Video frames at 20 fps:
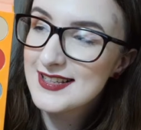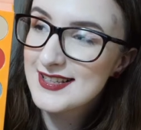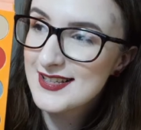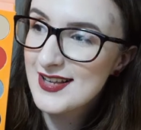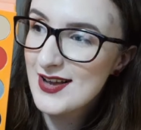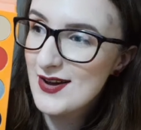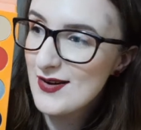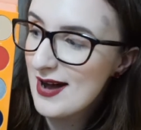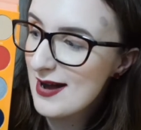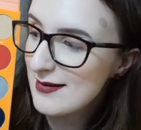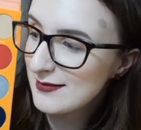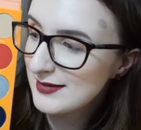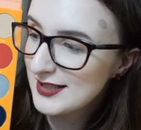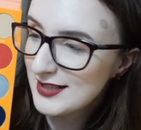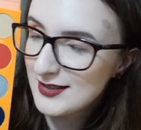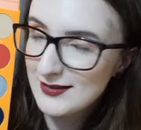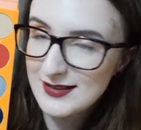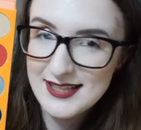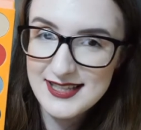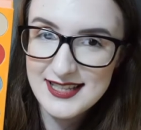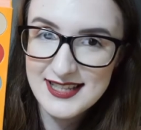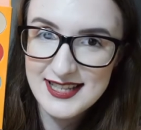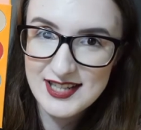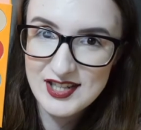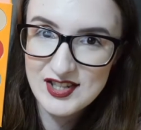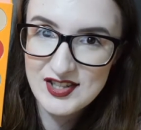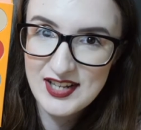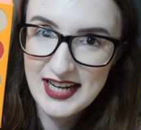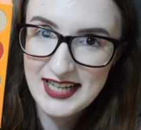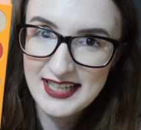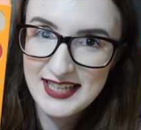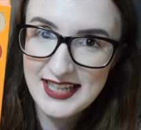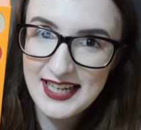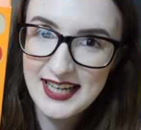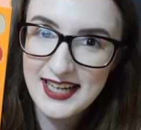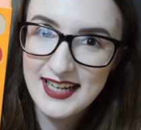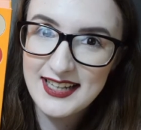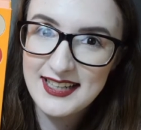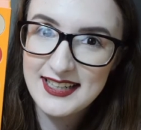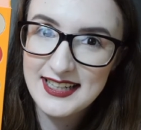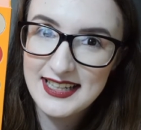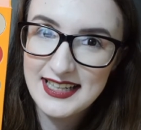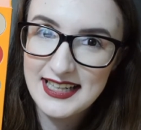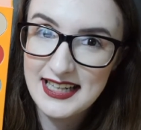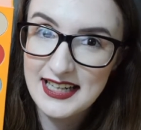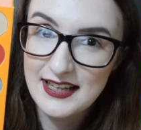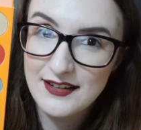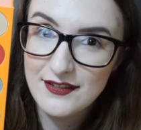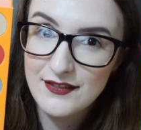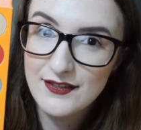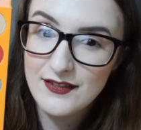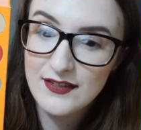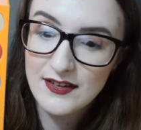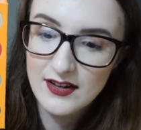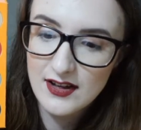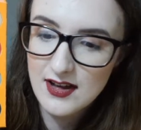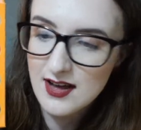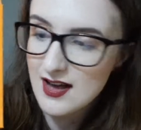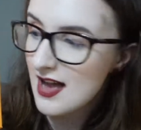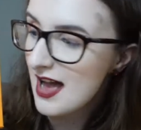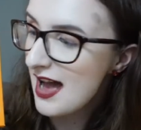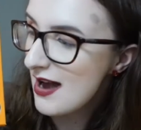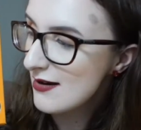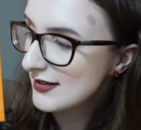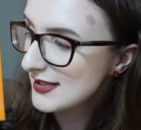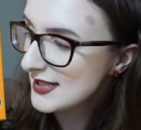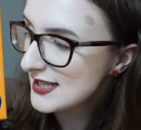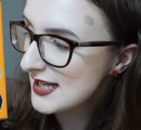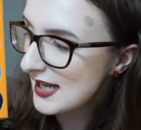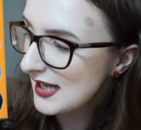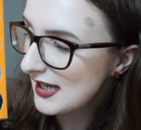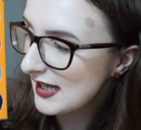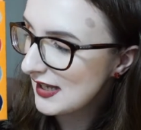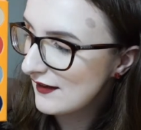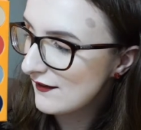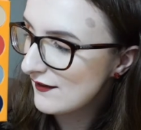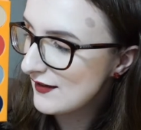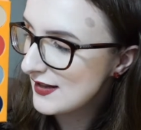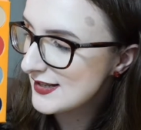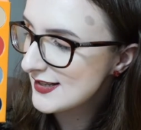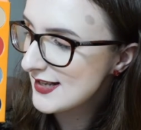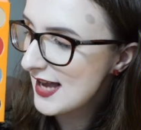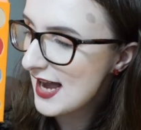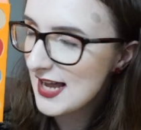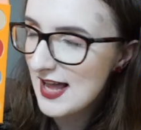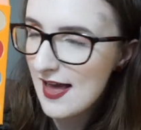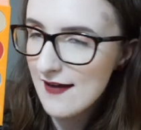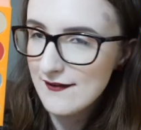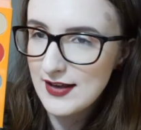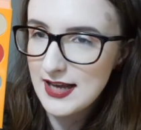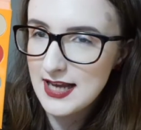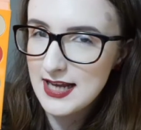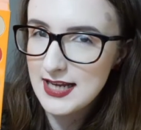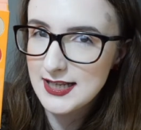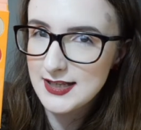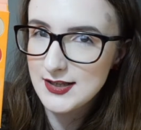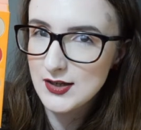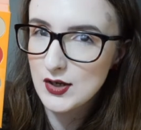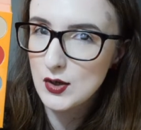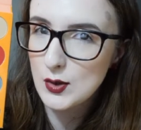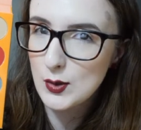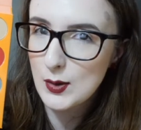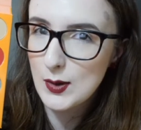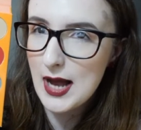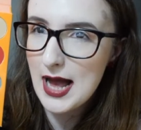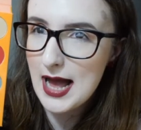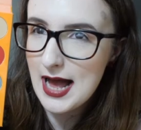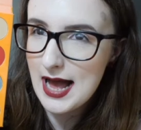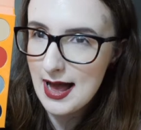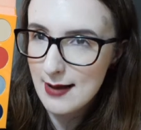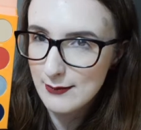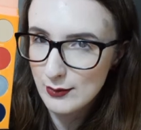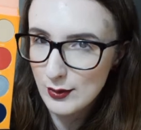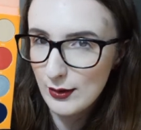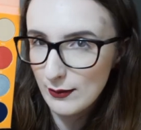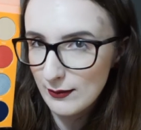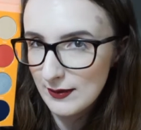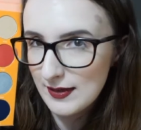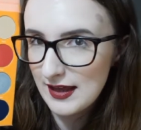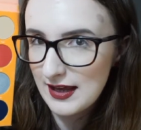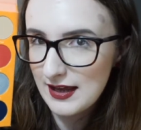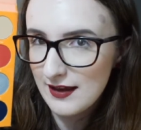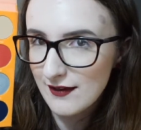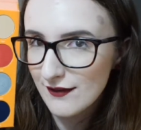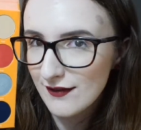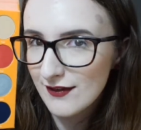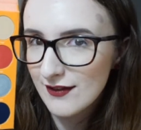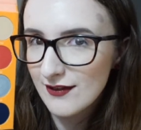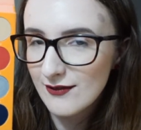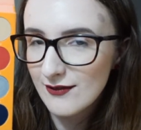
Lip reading: So I'm going to go into this shade here, Eve. I want to say Eve. It's IFE, so I'm going with Eve.